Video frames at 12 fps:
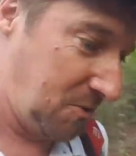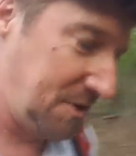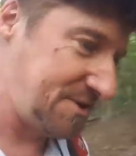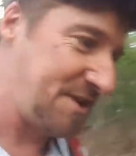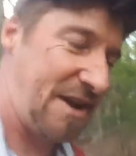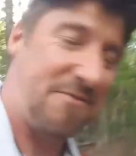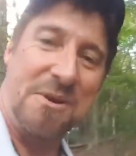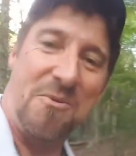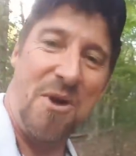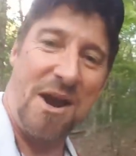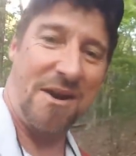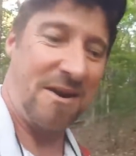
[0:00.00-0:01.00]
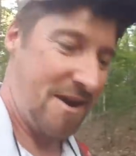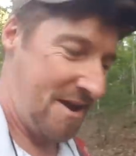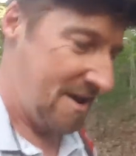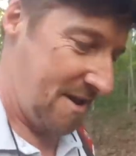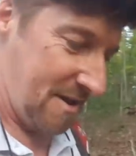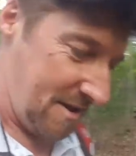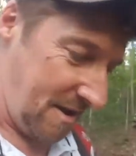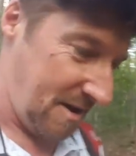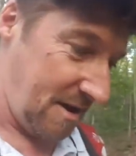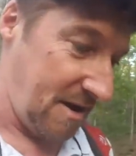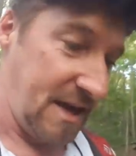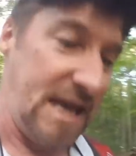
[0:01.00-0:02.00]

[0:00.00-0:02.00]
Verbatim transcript: the Woods everywhere. Uh,